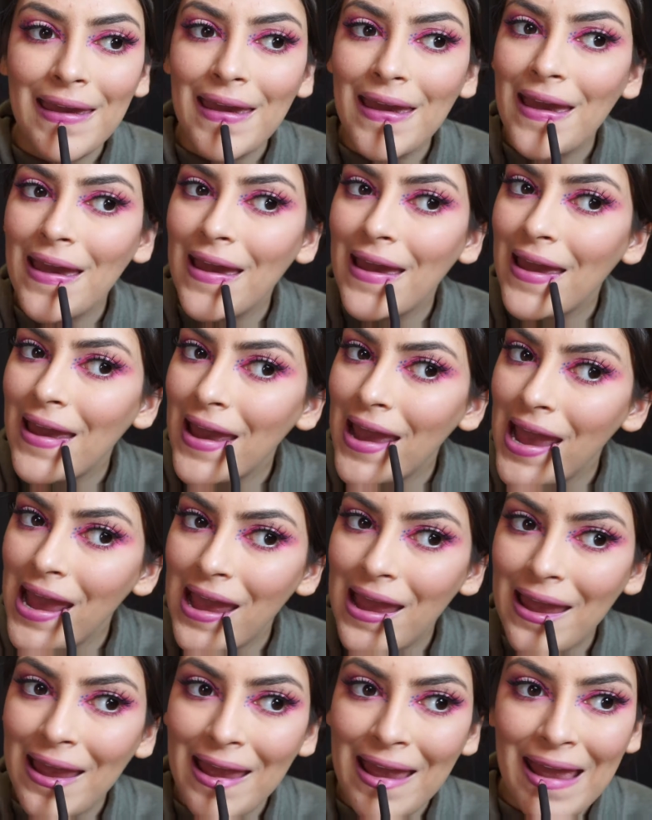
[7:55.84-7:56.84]

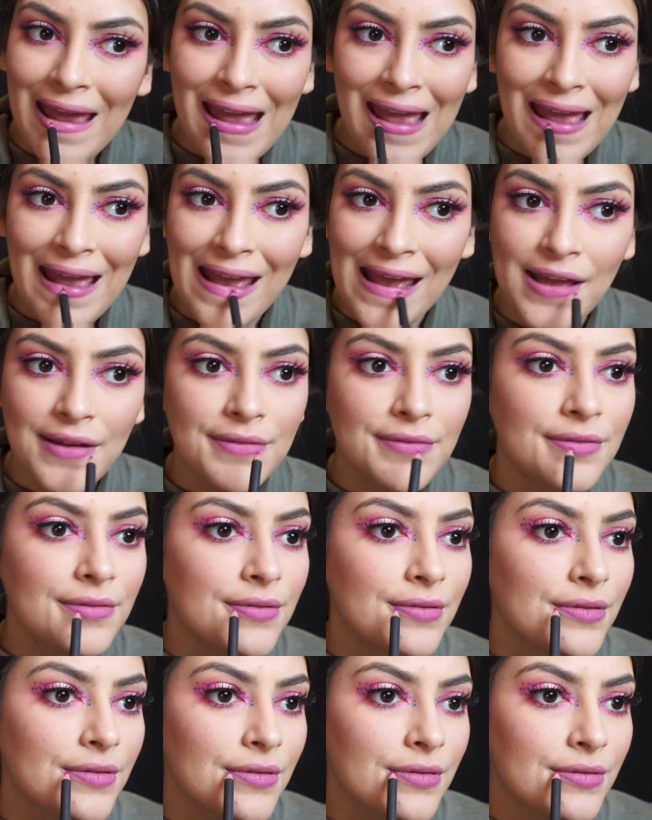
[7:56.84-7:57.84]

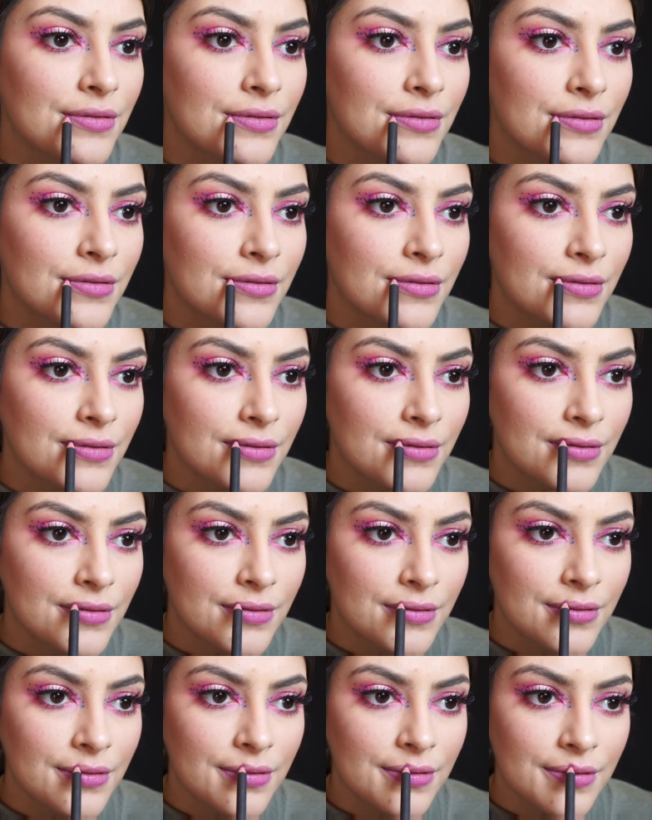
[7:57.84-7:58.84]

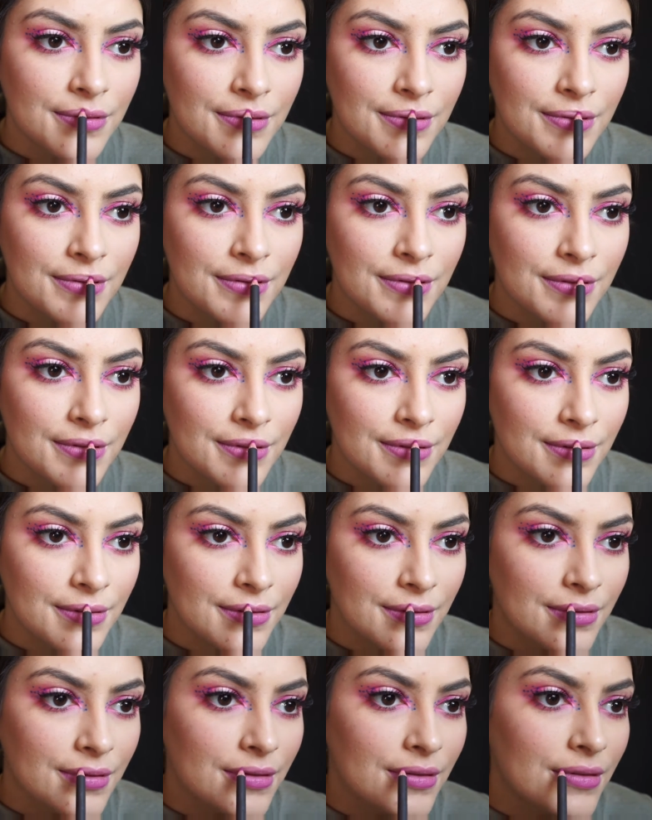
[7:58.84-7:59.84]

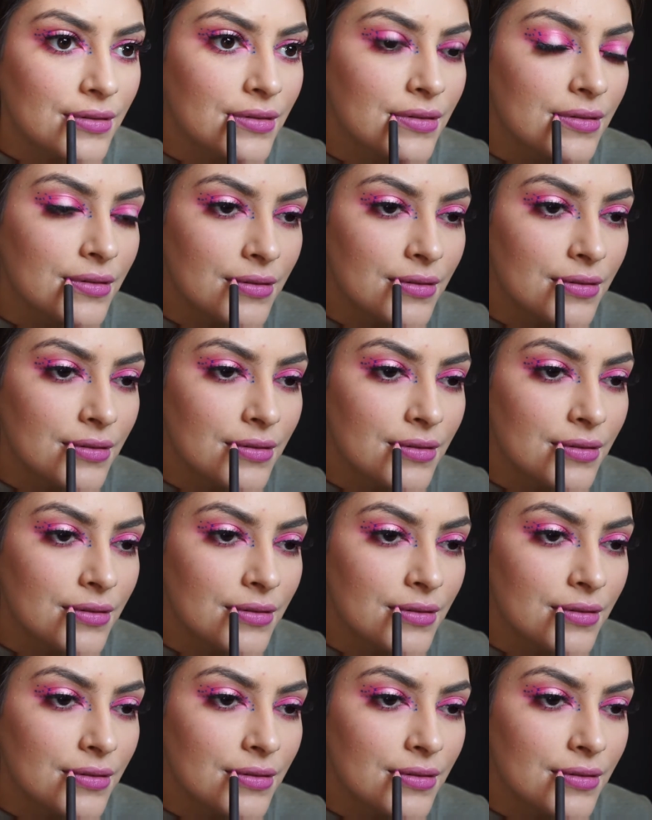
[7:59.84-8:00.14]
Nobody speaks.